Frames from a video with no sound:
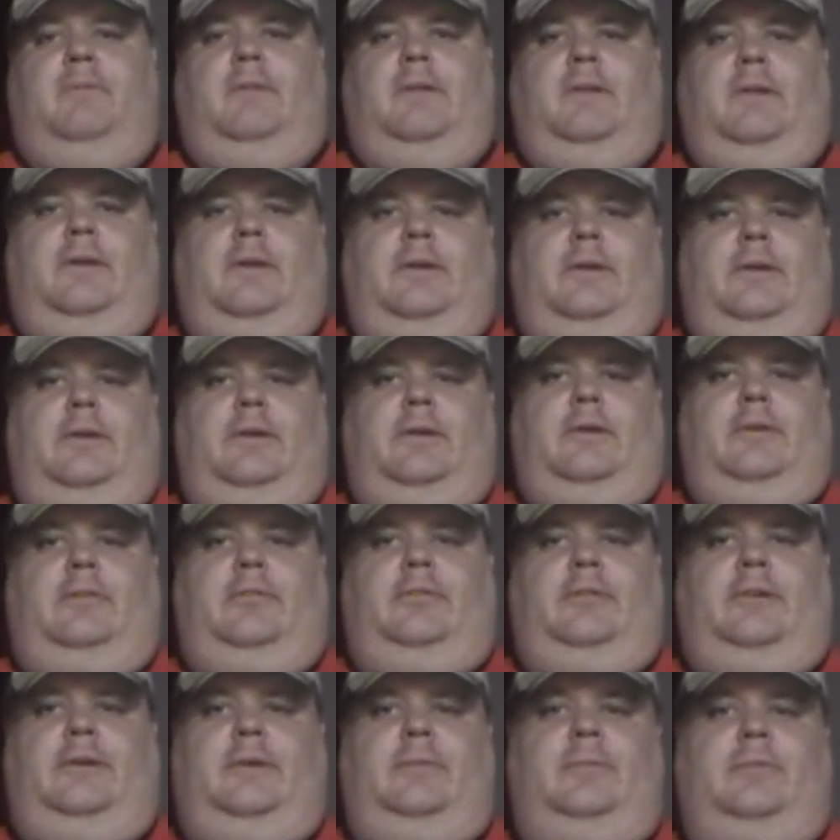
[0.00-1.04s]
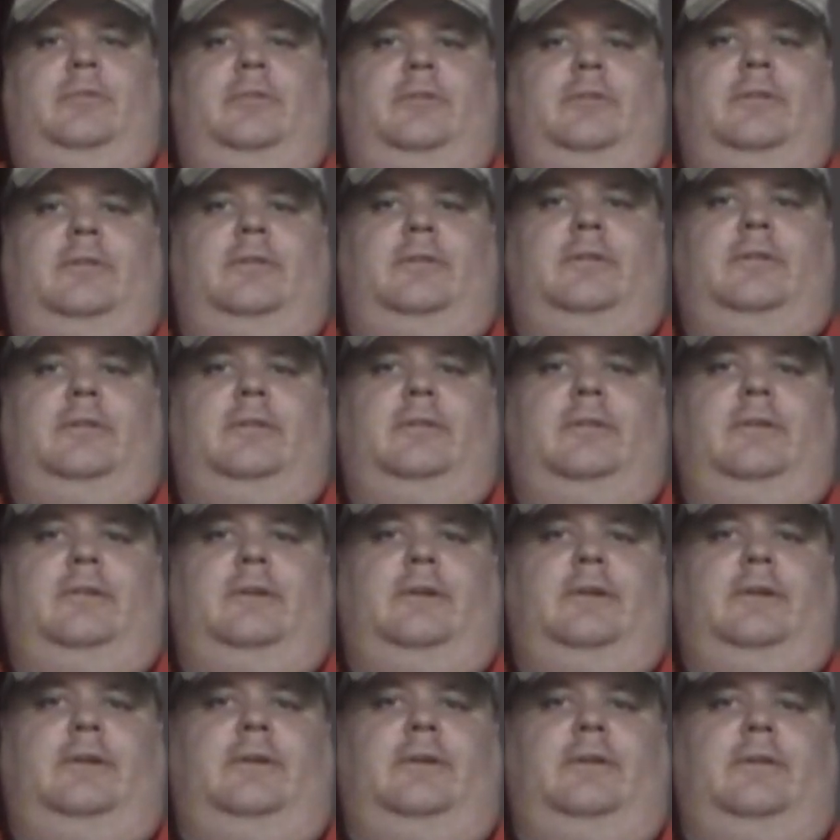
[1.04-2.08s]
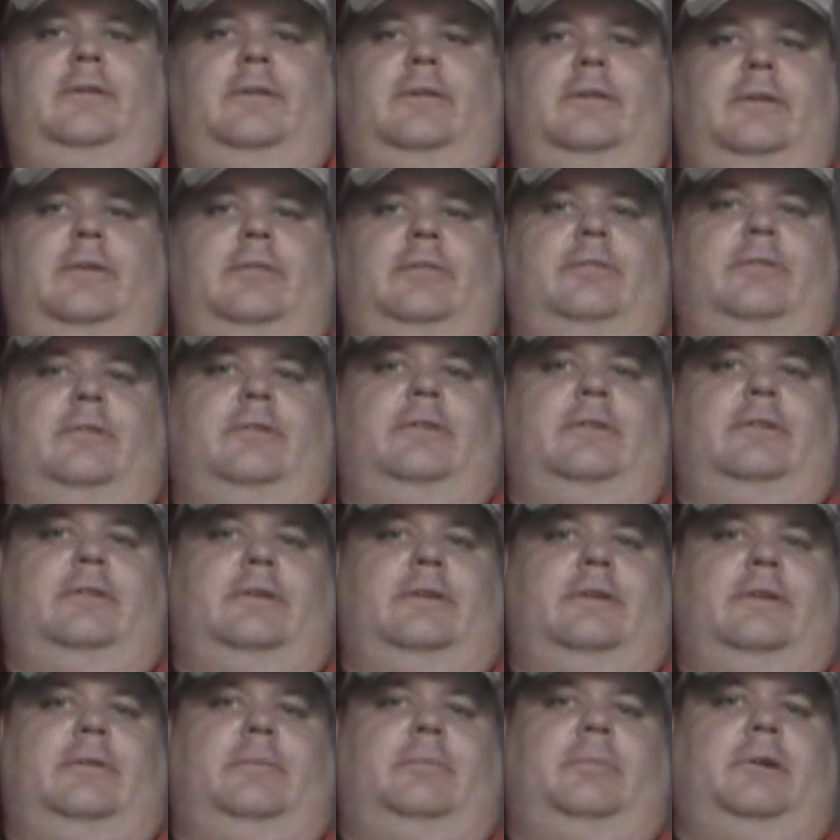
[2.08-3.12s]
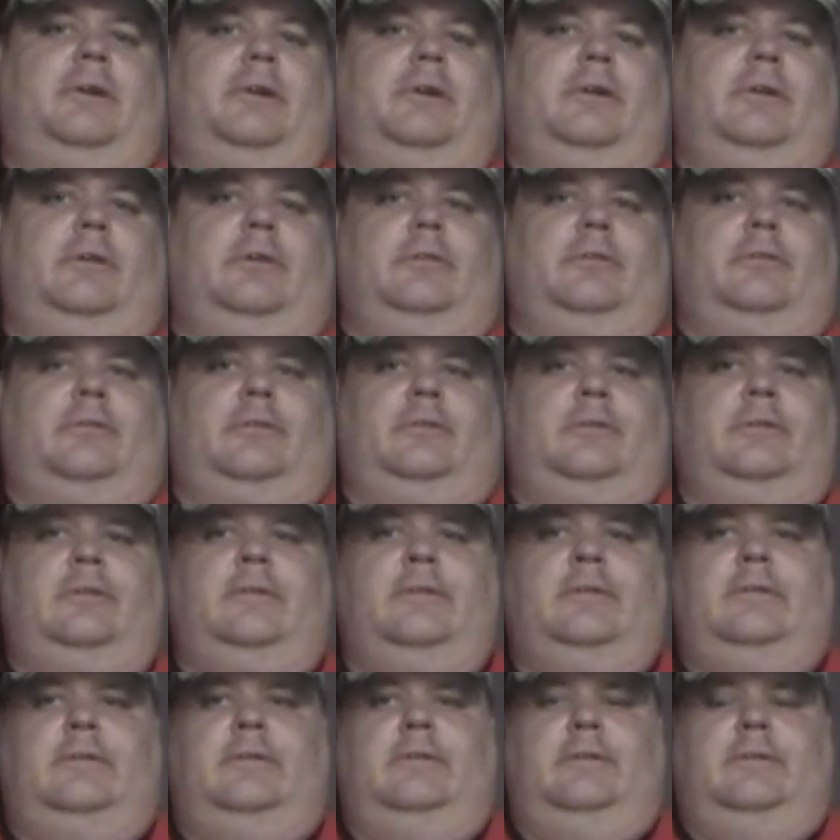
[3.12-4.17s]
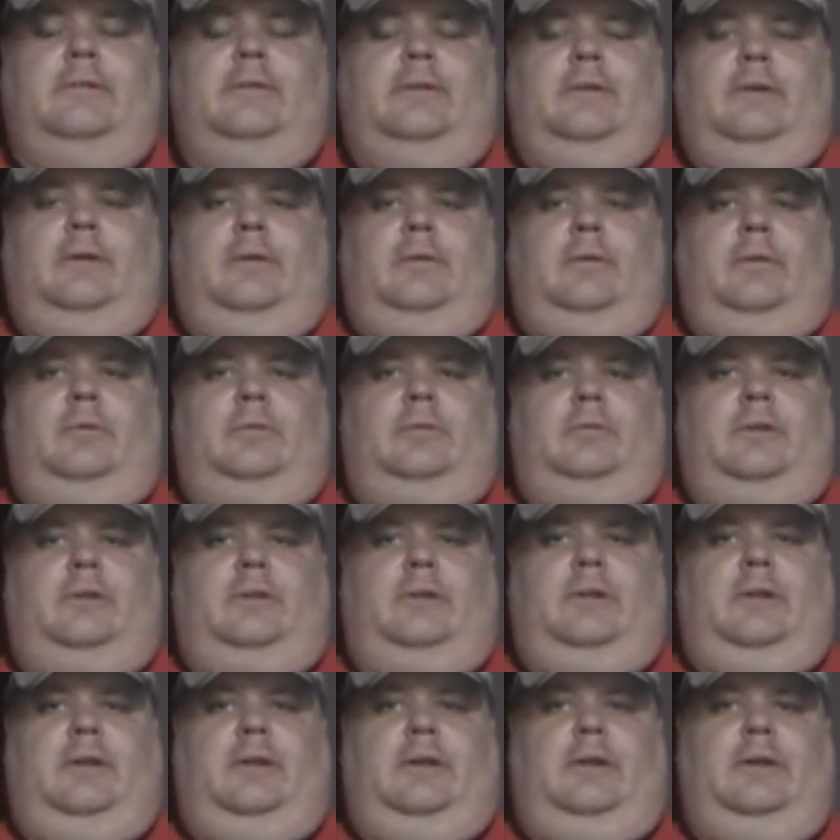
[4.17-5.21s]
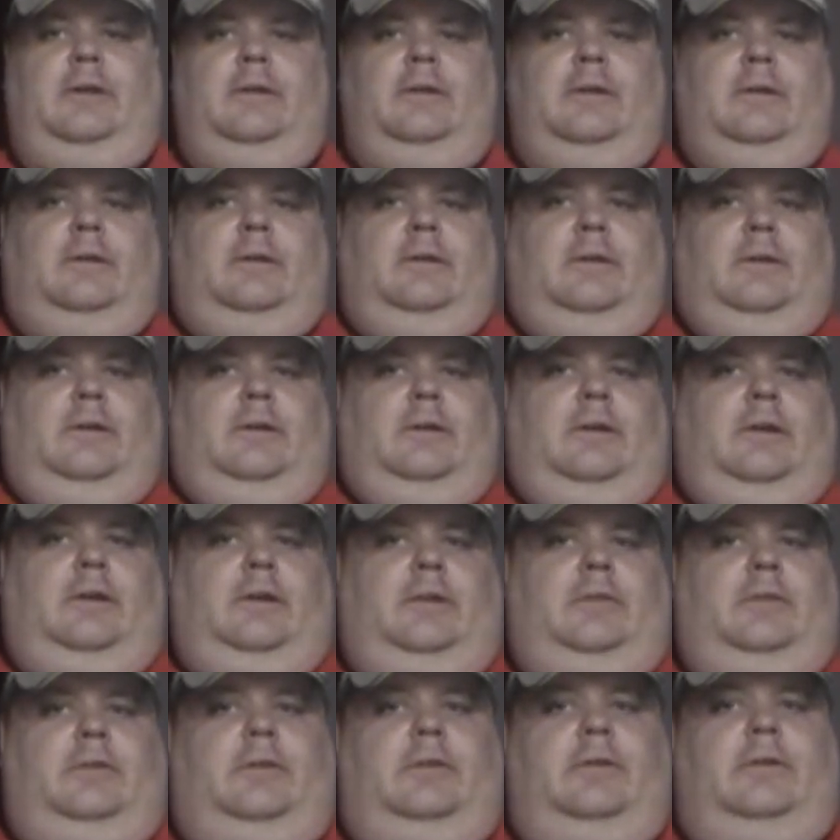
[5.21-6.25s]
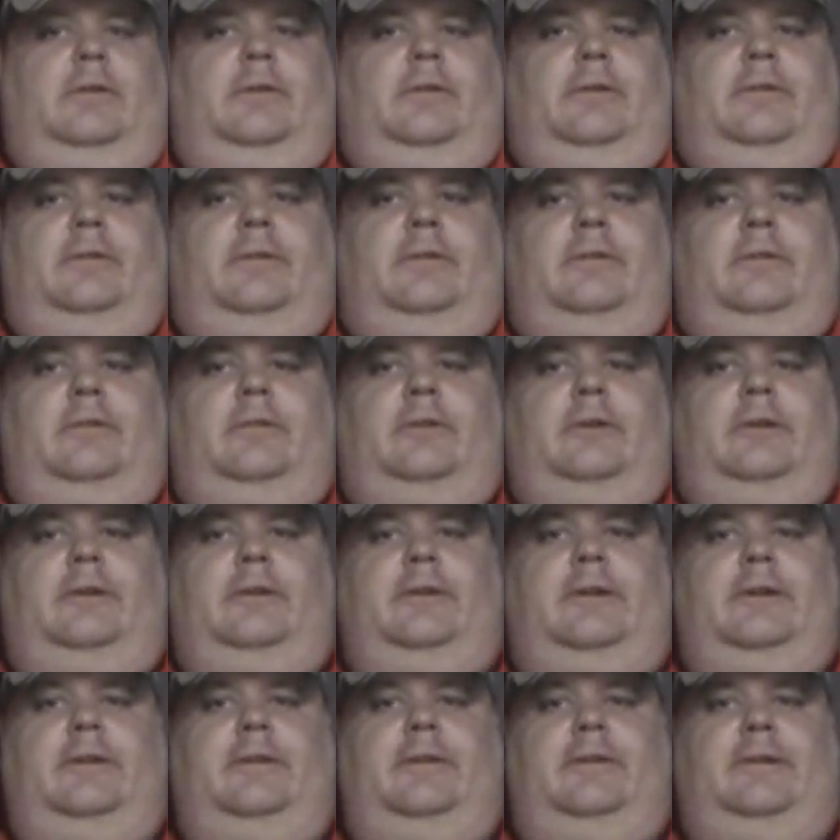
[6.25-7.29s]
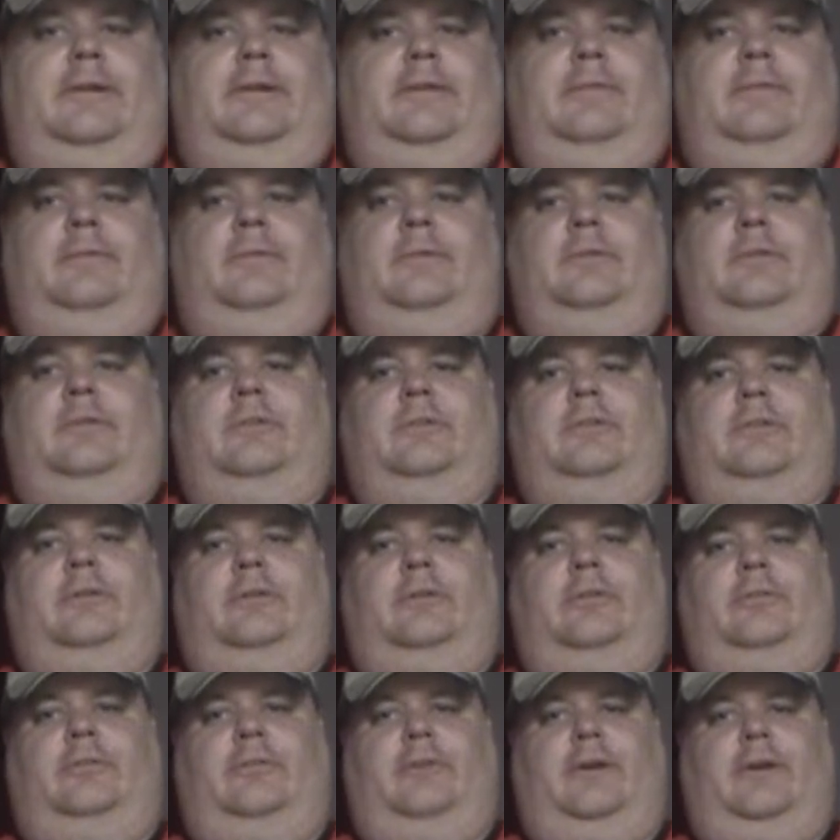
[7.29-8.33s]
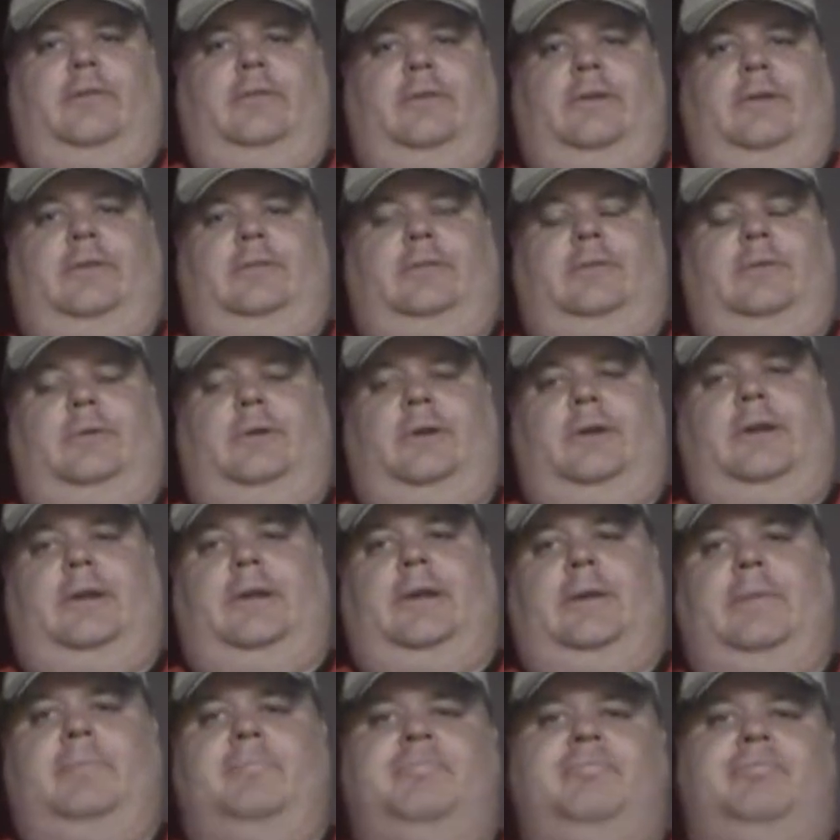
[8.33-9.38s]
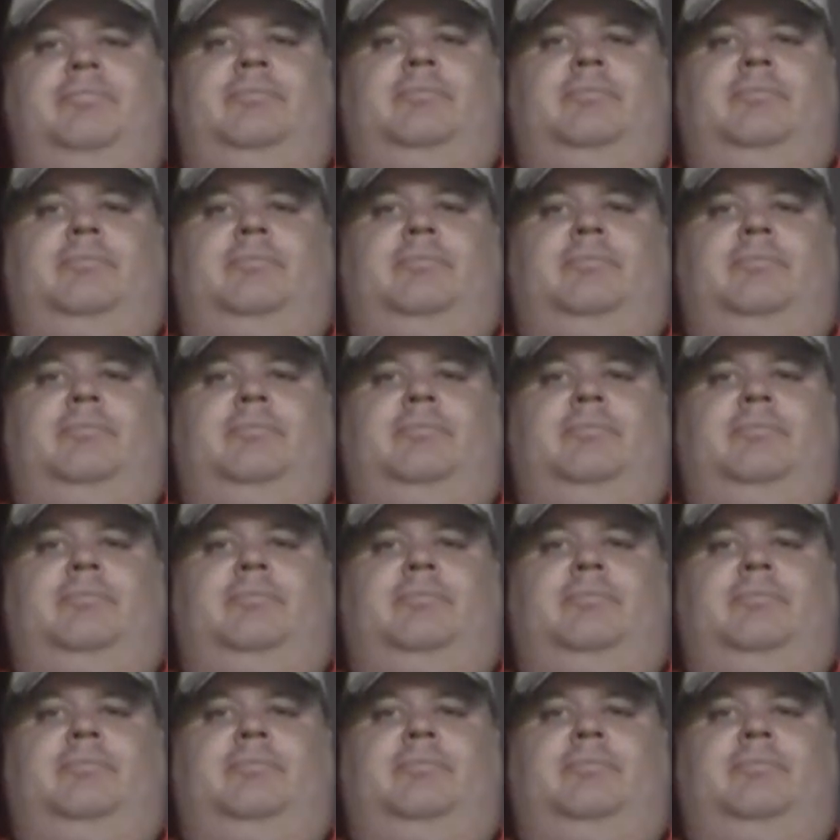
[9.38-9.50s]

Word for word: The Calgary Flames, they are definitely your buyers. They're approaching the N H L trade deadline, which is still five weeks away.